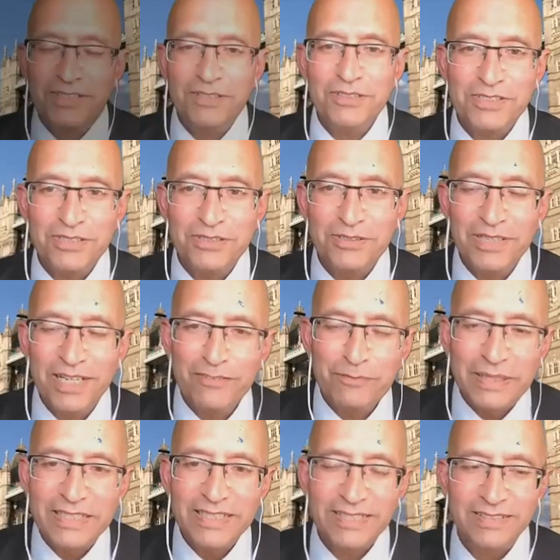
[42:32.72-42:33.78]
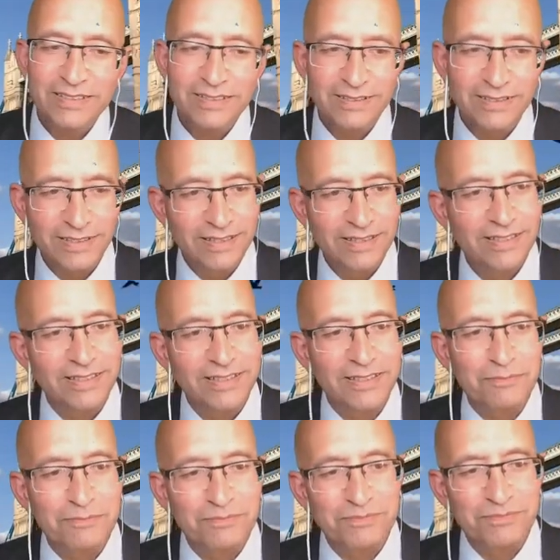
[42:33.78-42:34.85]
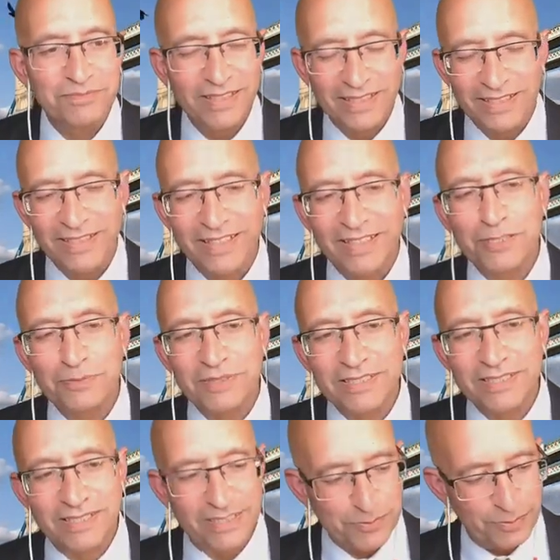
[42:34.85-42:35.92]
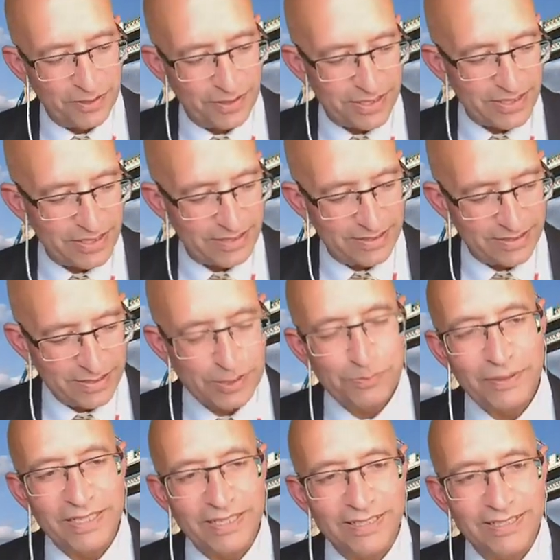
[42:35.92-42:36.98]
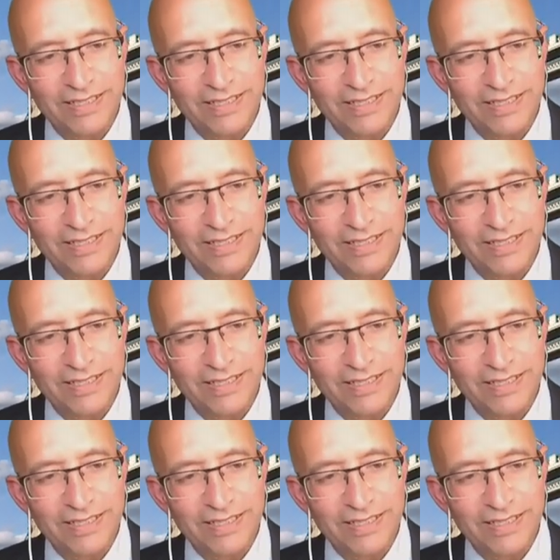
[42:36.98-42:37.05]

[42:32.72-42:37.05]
who have political engagement and aspirations, I suspect